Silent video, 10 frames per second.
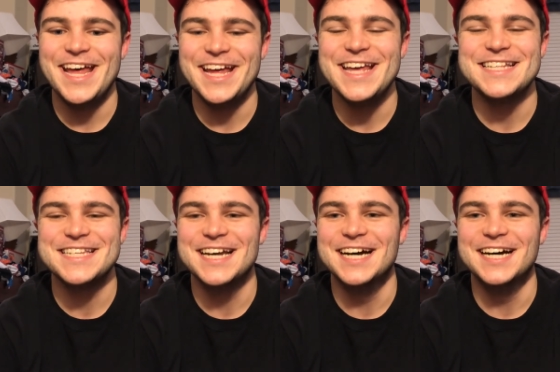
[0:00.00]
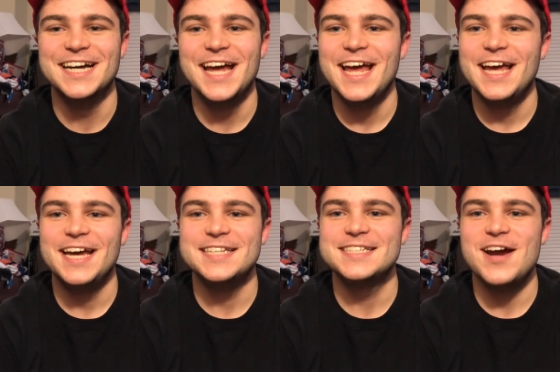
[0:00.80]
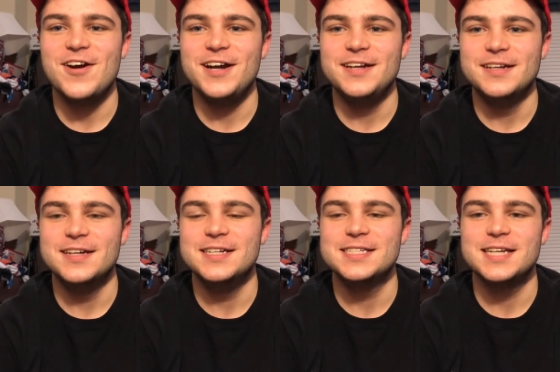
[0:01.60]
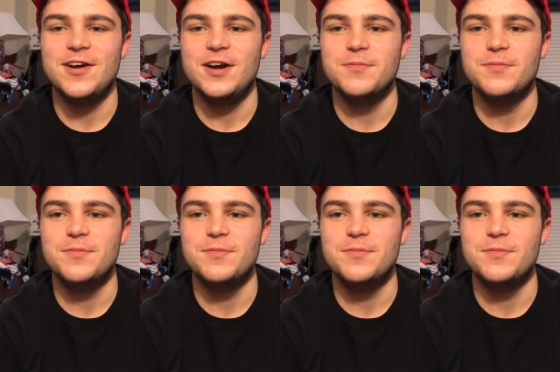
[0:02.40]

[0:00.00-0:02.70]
it's uh, it's scary. It's scary,